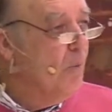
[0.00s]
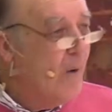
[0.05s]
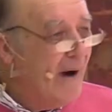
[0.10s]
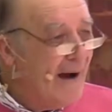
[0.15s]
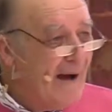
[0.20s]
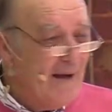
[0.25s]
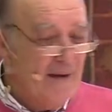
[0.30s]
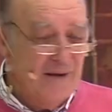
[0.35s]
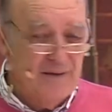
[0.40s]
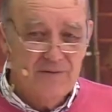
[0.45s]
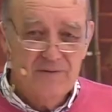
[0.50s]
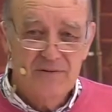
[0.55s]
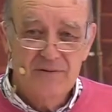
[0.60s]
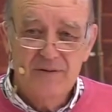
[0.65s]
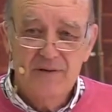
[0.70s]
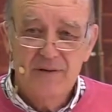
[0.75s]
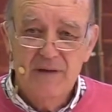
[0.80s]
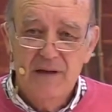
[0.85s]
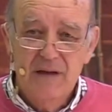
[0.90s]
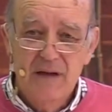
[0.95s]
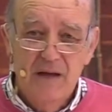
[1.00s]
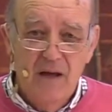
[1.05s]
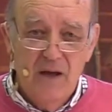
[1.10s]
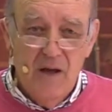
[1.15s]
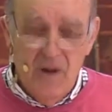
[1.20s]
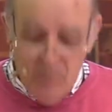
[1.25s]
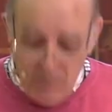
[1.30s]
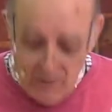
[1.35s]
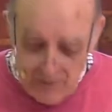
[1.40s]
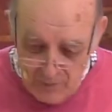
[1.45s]
wise,
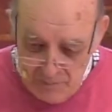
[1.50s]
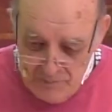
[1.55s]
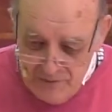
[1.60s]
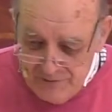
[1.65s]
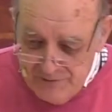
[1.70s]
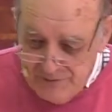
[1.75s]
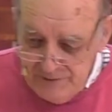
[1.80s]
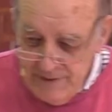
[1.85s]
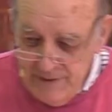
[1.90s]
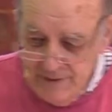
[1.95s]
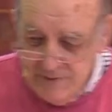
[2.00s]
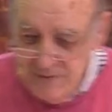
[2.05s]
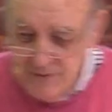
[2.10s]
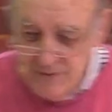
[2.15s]
one almost needs